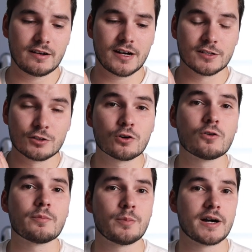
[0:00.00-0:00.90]
I
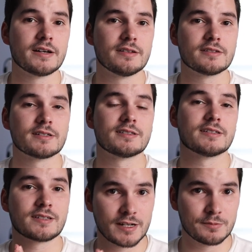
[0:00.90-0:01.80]
don't mind the
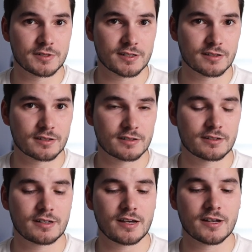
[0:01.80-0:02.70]
time sink
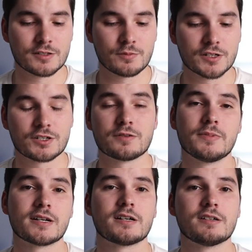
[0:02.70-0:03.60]
as much
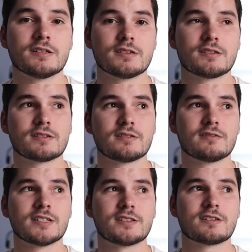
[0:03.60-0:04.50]
because
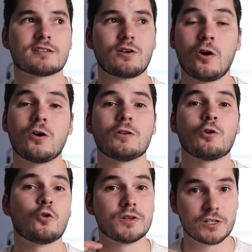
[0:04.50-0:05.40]
it's all
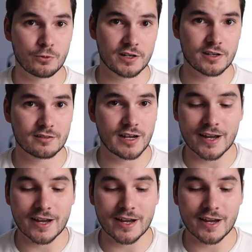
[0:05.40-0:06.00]
OBGYN.